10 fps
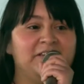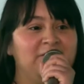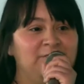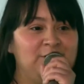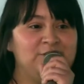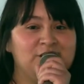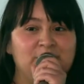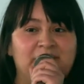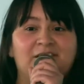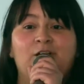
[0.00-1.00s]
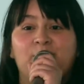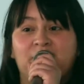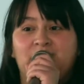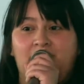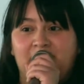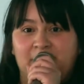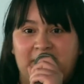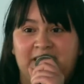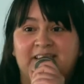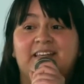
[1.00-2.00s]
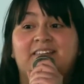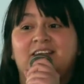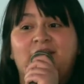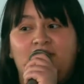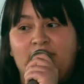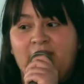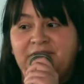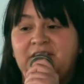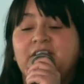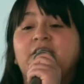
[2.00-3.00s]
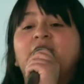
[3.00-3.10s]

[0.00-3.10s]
be confusing, but Long Beach Public Media is a nonprofit